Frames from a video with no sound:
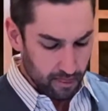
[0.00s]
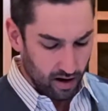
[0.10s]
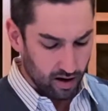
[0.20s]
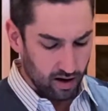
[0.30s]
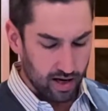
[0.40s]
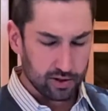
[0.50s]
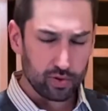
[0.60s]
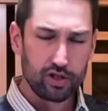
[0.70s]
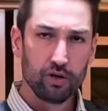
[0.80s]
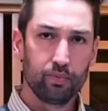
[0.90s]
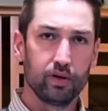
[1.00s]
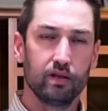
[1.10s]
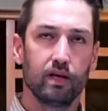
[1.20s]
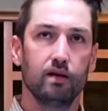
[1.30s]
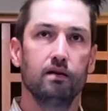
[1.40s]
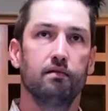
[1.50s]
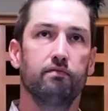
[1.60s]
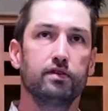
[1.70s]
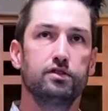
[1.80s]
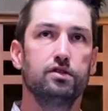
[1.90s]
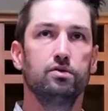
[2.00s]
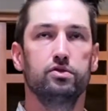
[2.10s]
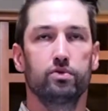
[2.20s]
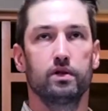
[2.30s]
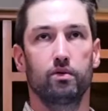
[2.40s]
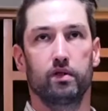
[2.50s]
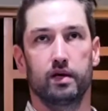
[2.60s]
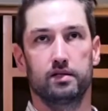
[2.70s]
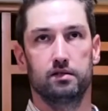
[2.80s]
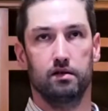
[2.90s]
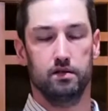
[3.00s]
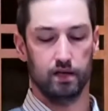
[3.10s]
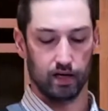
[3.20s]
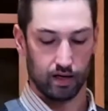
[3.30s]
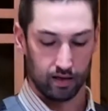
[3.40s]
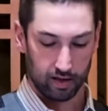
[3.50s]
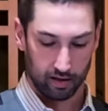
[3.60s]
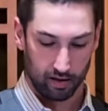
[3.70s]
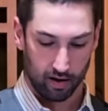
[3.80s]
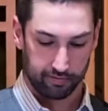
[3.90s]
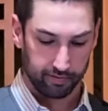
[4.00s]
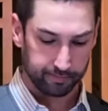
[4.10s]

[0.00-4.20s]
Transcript: As we jump in then, verse 2 is really where things start to kind of kick it off.